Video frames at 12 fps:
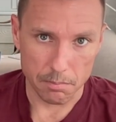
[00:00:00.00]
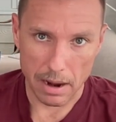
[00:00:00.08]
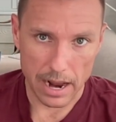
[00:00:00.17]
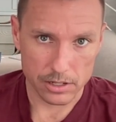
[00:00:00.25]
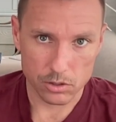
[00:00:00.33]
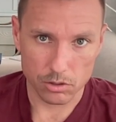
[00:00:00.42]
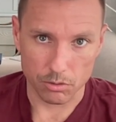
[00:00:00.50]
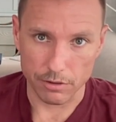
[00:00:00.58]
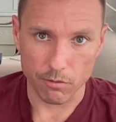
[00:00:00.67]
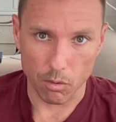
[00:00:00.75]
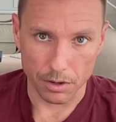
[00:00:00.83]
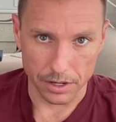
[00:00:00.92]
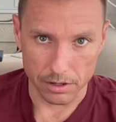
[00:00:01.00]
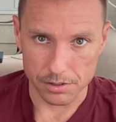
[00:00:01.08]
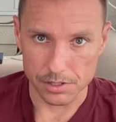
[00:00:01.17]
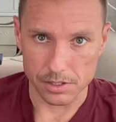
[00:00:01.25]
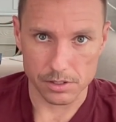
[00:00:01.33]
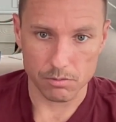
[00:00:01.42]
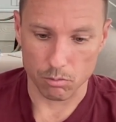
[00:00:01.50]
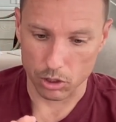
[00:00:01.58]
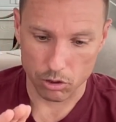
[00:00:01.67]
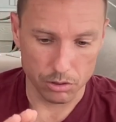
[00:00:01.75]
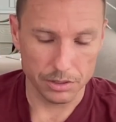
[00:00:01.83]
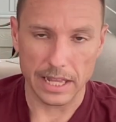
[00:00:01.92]
past 3-4 years is
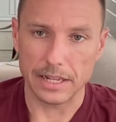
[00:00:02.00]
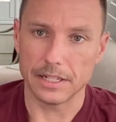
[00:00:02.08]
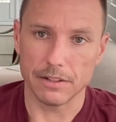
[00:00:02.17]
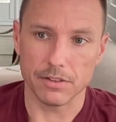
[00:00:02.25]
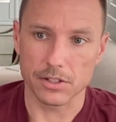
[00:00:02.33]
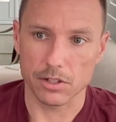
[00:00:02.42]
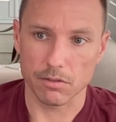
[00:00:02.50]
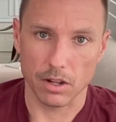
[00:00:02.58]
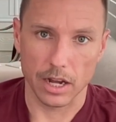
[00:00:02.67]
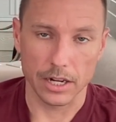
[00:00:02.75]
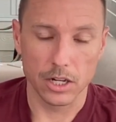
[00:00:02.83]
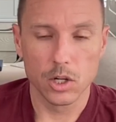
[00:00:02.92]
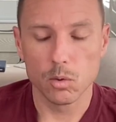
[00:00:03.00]
recruiting that defensive line.